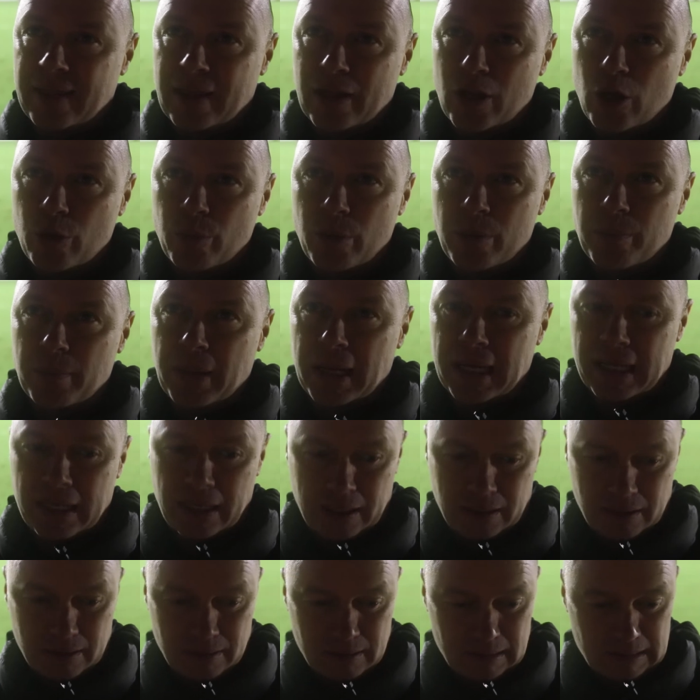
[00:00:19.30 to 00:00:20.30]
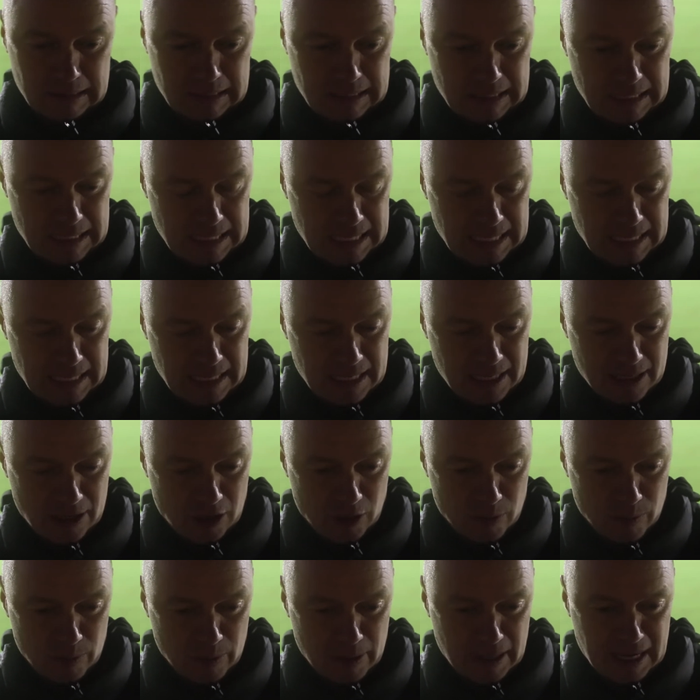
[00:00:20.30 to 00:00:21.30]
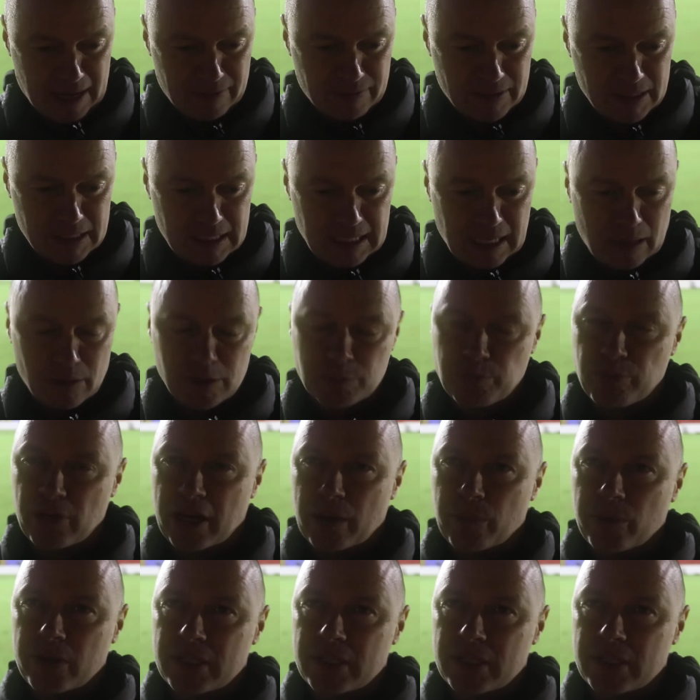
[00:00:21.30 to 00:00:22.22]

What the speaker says: and then coming back in. I have to say I was proud